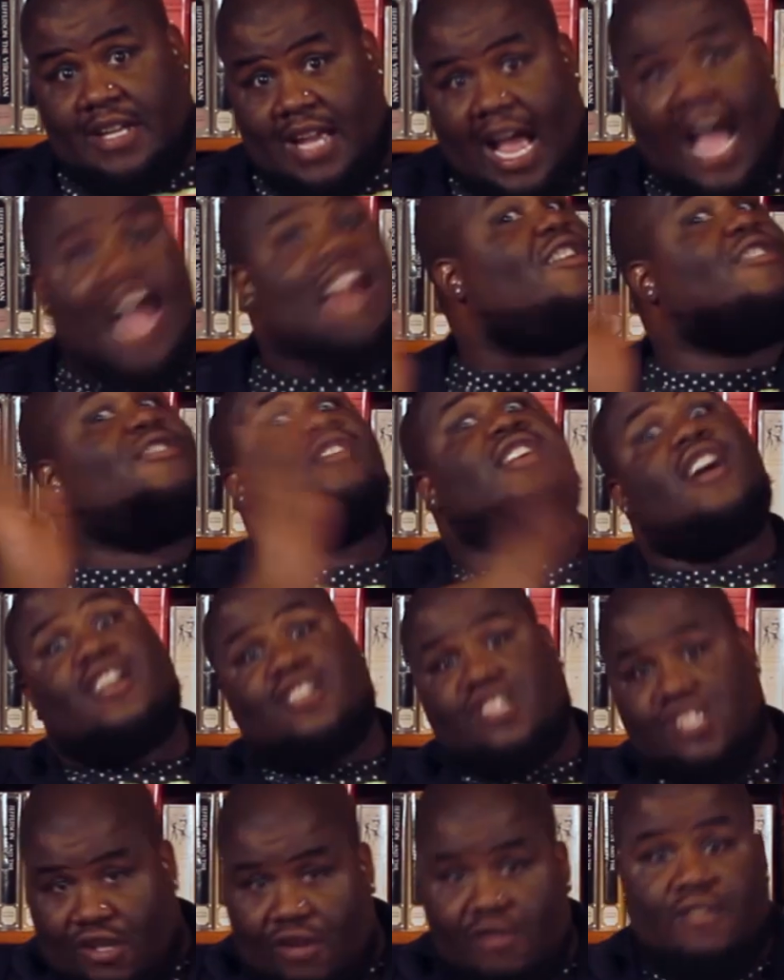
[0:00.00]
I know y'all
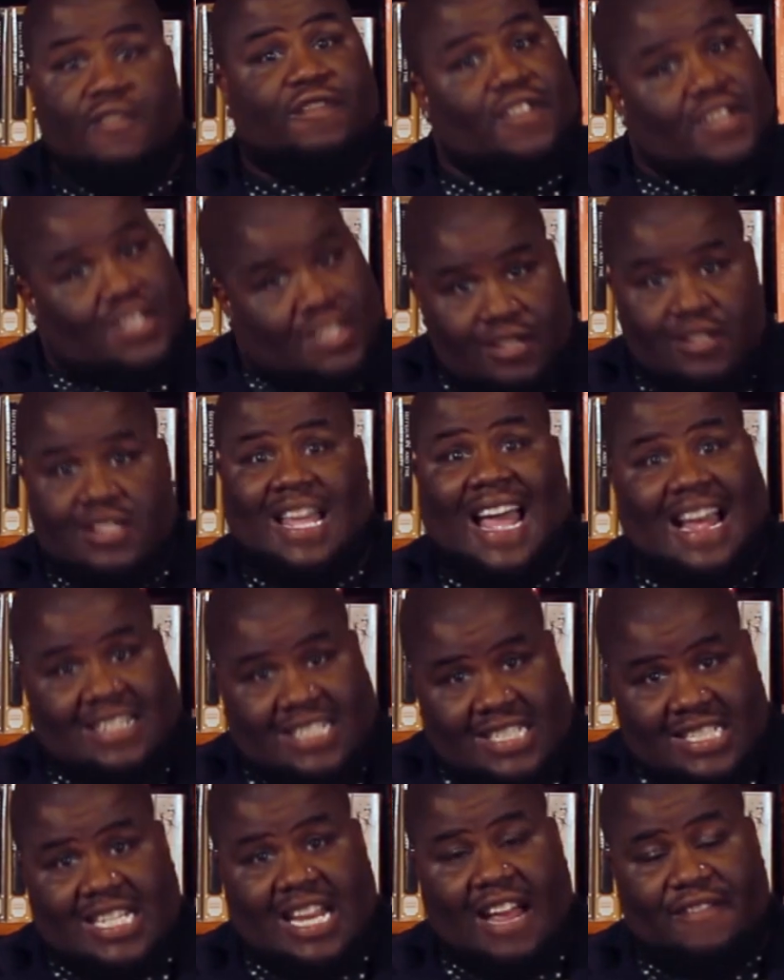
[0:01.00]
shooting for
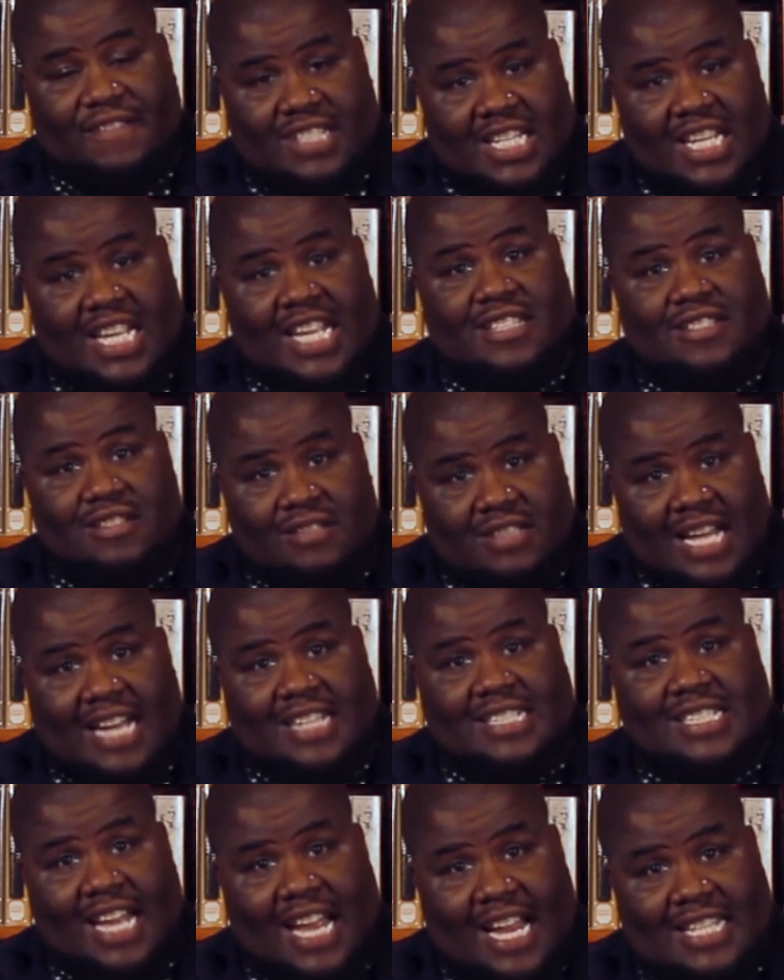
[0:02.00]
2017,
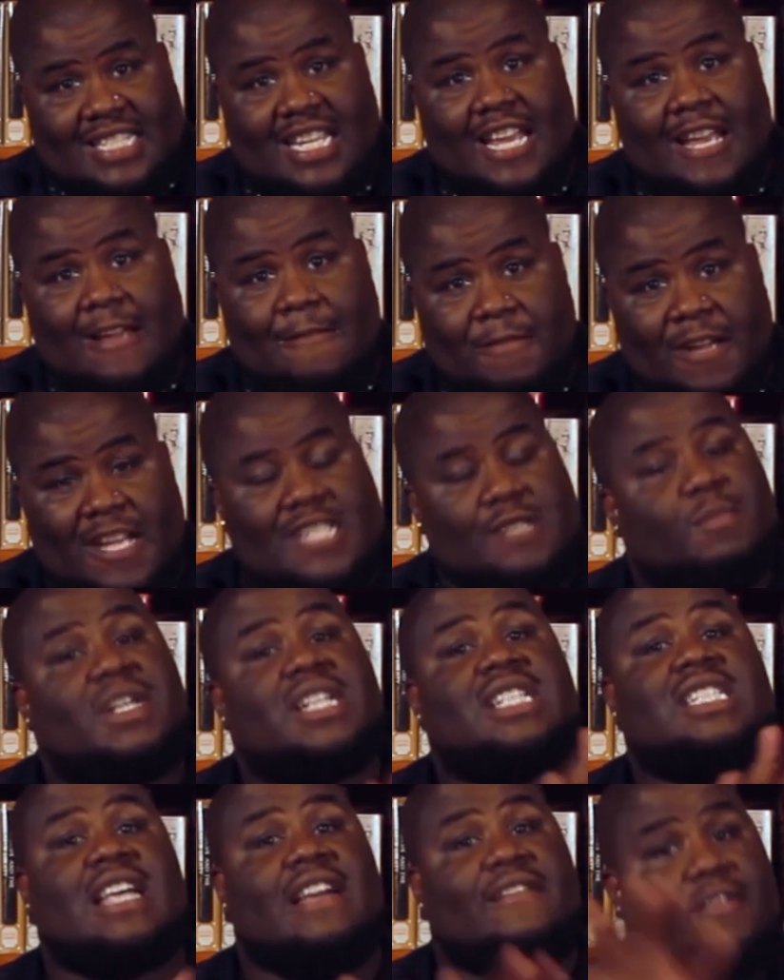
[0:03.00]
2018, bitch, but
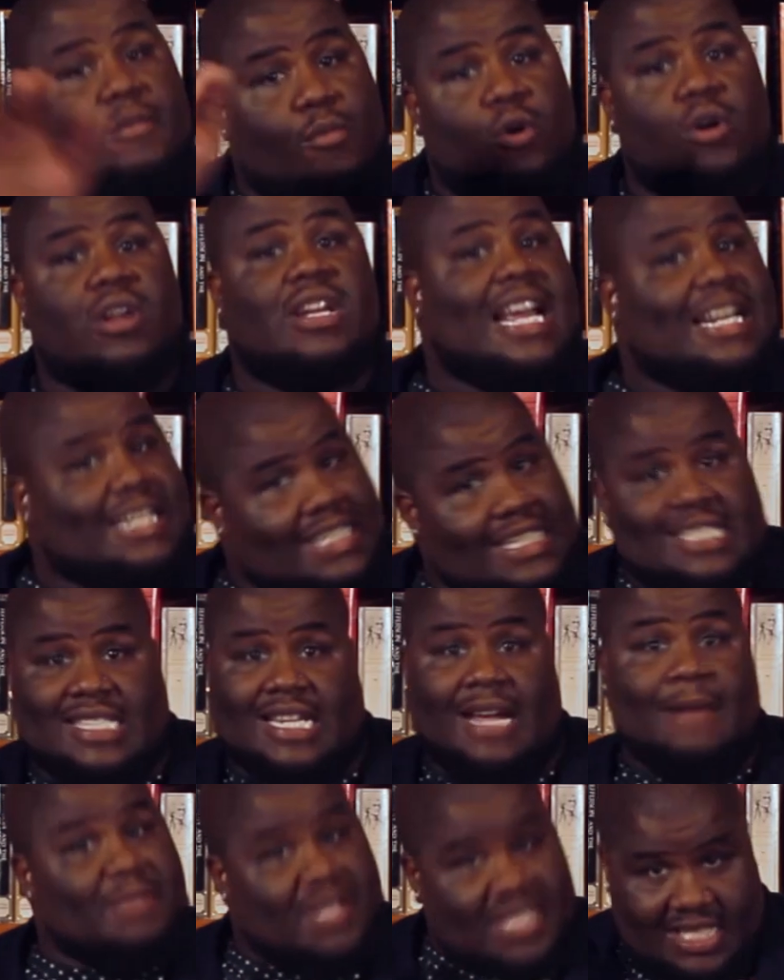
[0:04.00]
it's giving more like
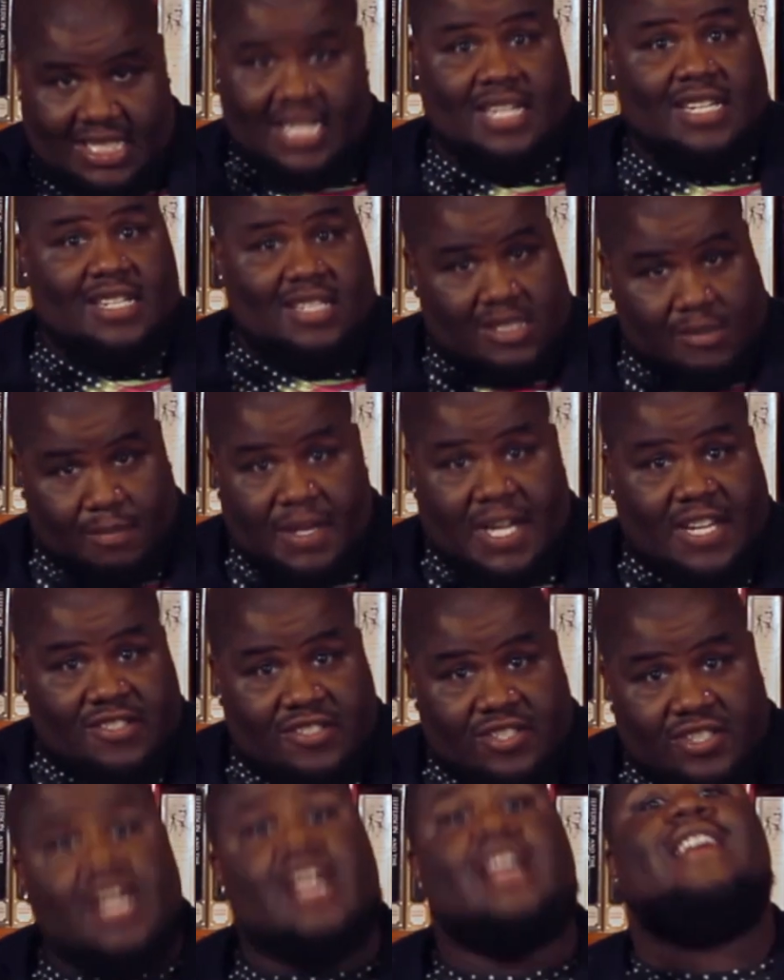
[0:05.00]
December teas,
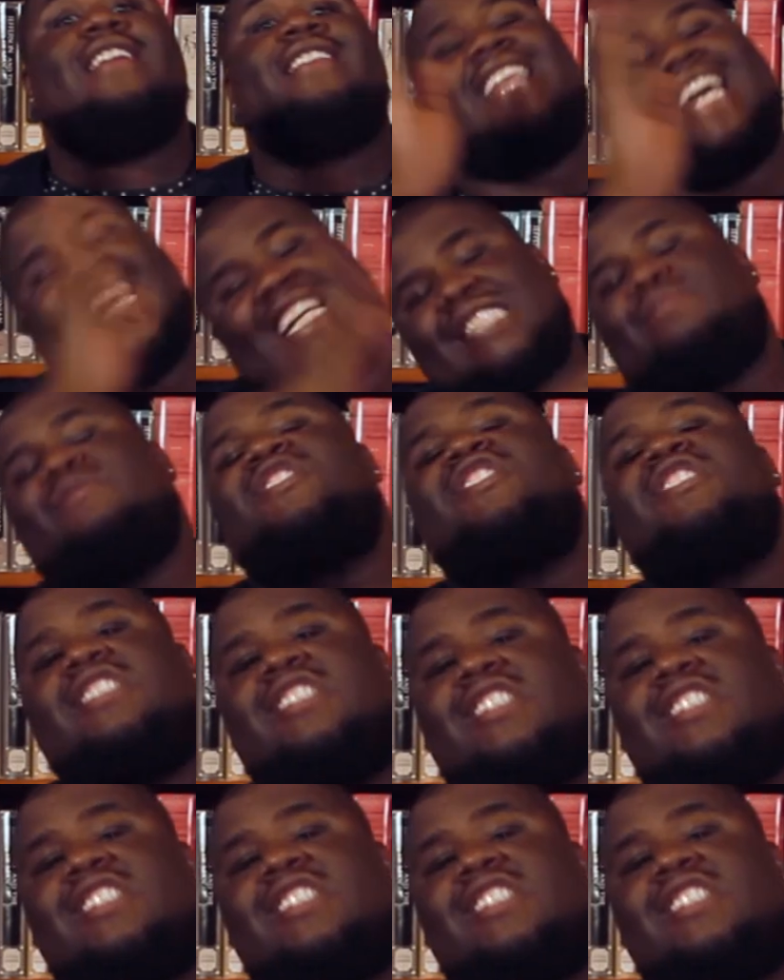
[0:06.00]
bitch. That's what she